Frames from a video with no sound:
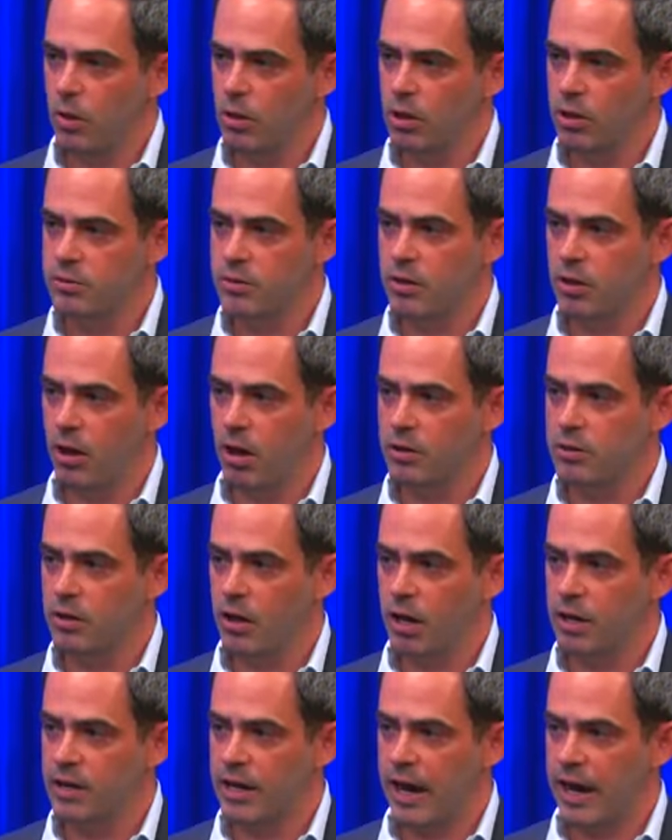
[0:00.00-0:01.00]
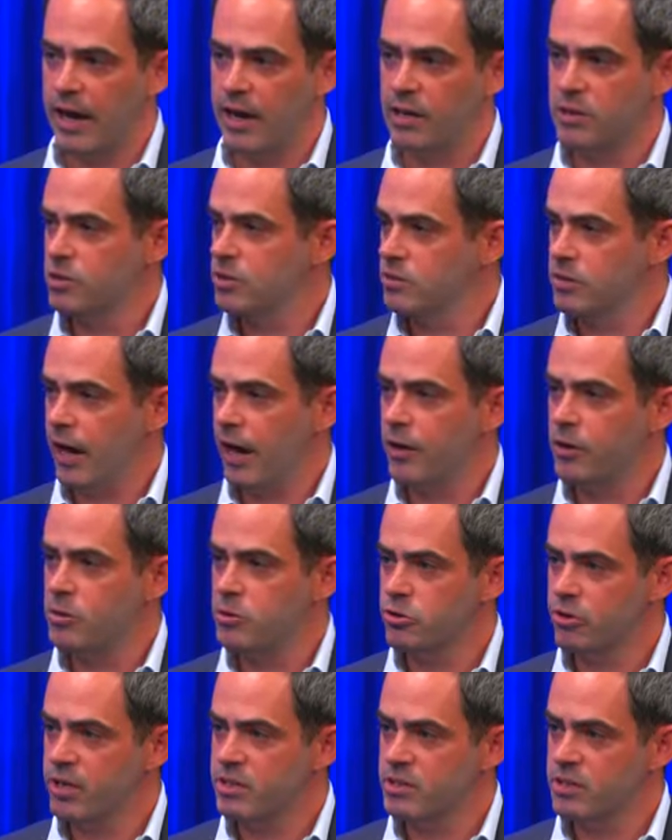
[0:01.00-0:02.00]
all on cash, how do you
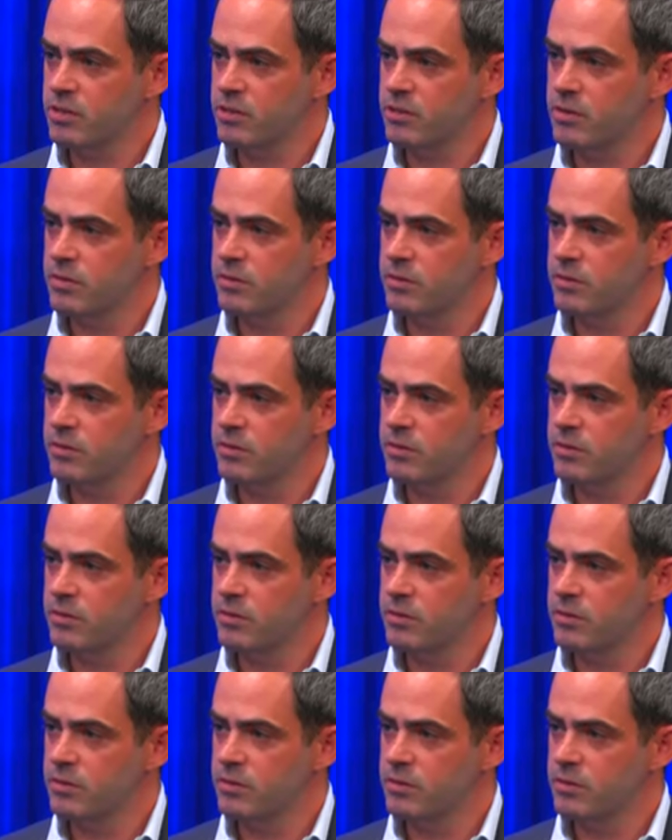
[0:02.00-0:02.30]
trace it?